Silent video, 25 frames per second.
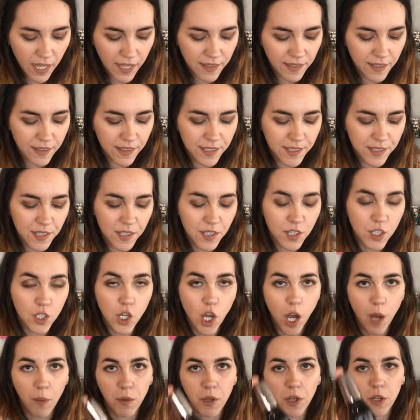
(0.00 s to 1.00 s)
And then this is the
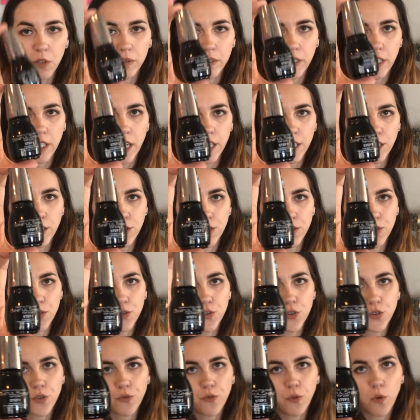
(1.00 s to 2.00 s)
top coat that I
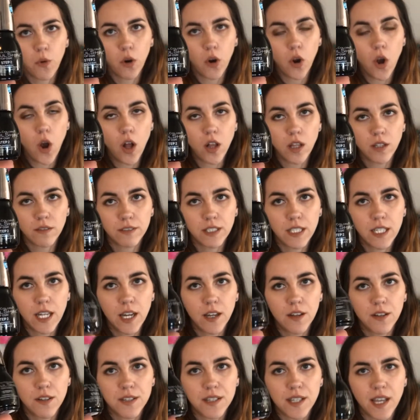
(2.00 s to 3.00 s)
use for all of the
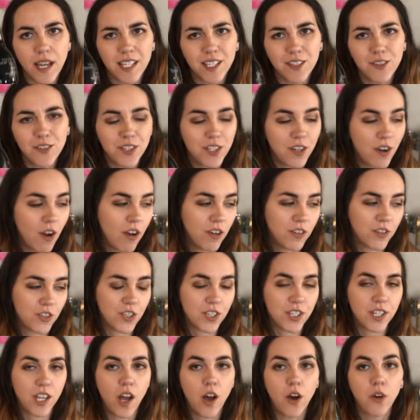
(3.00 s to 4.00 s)
nails. I use it on
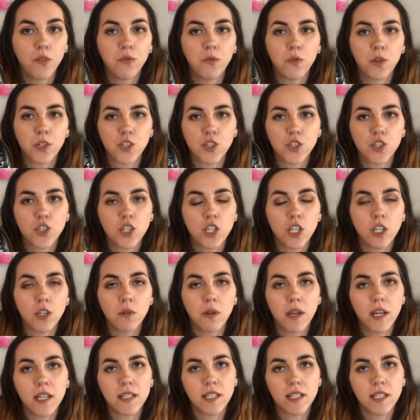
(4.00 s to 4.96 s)
just the e.l.f. ones too.